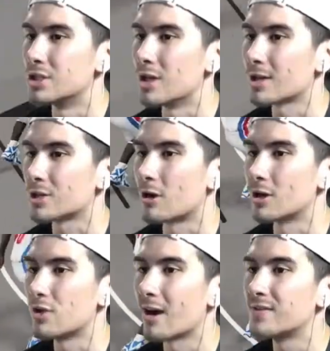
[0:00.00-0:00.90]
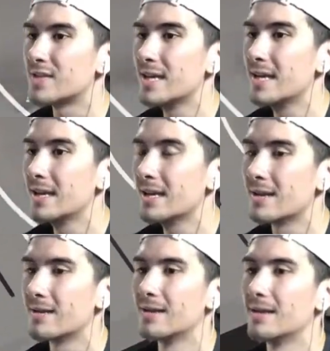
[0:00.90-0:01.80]
Josh Hart drives in.
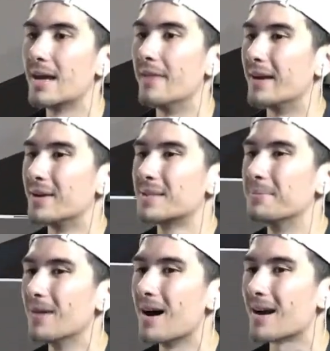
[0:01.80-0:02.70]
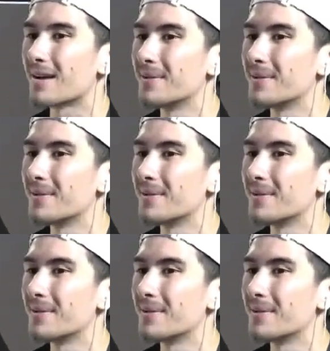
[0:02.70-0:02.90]
Nope. And there's the block.